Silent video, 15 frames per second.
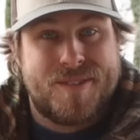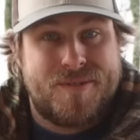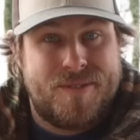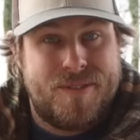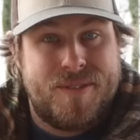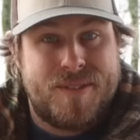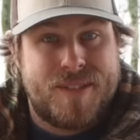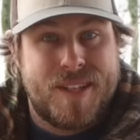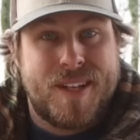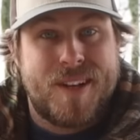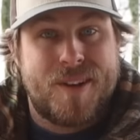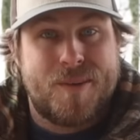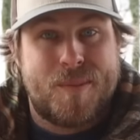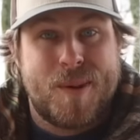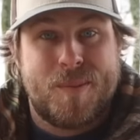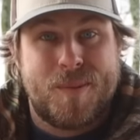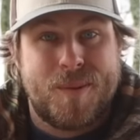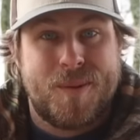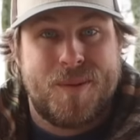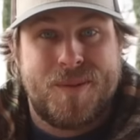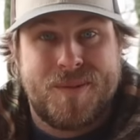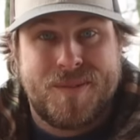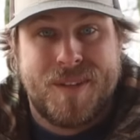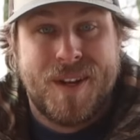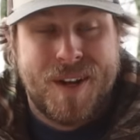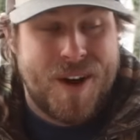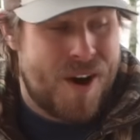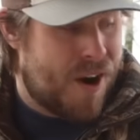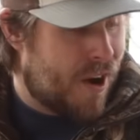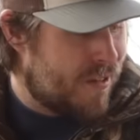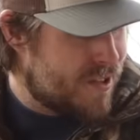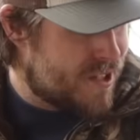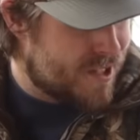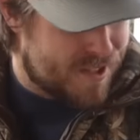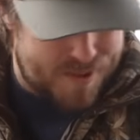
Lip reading: of seeing other people harvesting